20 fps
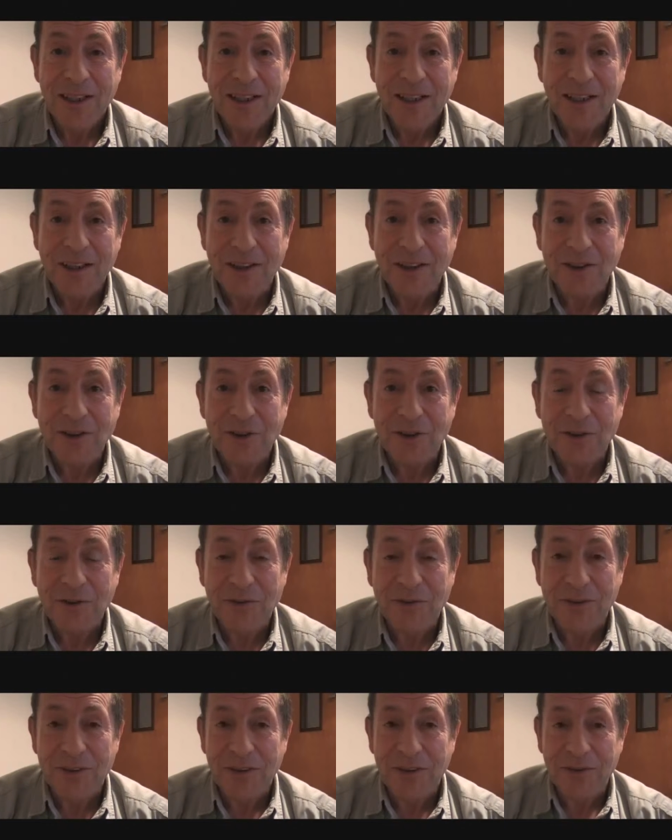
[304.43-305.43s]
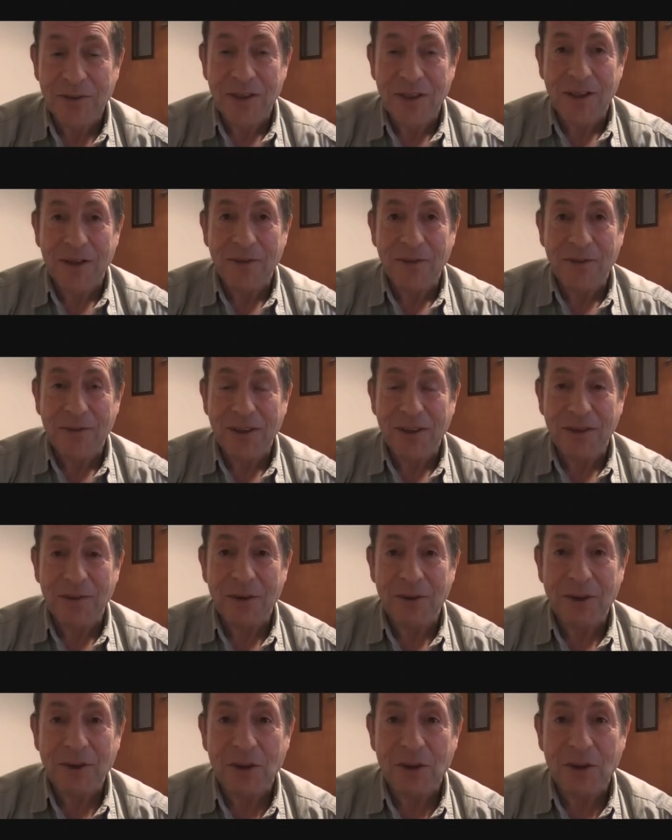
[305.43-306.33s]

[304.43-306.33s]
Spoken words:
And sort of, if you have a